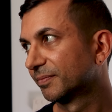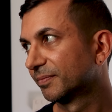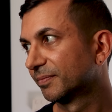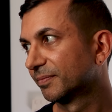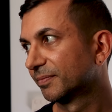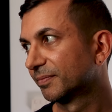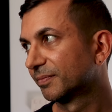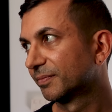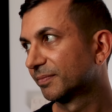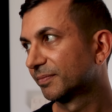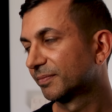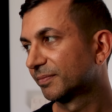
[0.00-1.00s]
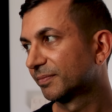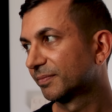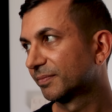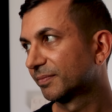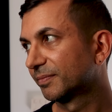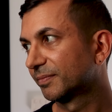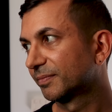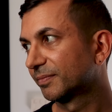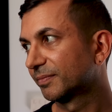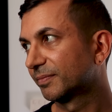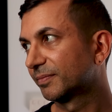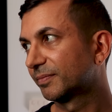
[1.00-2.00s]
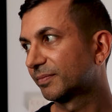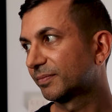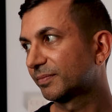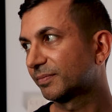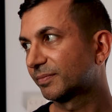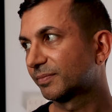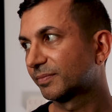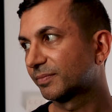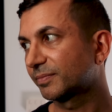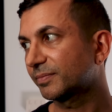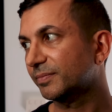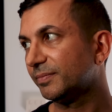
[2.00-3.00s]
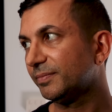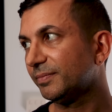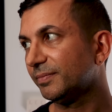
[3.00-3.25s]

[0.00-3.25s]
(silent)